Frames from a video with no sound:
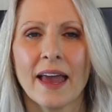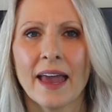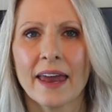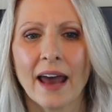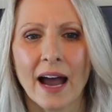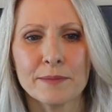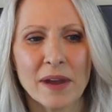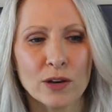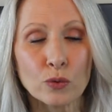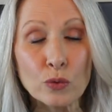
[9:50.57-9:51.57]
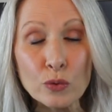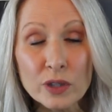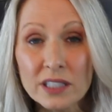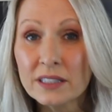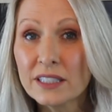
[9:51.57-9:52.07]
And I made
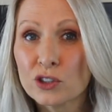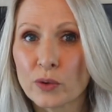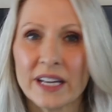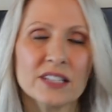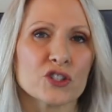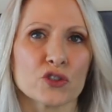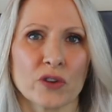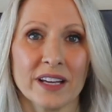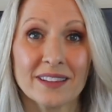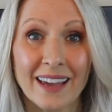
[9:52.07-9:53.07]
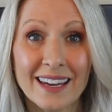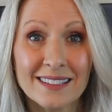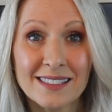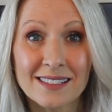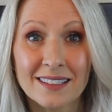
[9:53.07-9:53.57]
really great strength
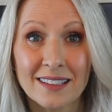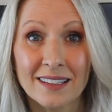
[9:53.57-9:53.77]
gains.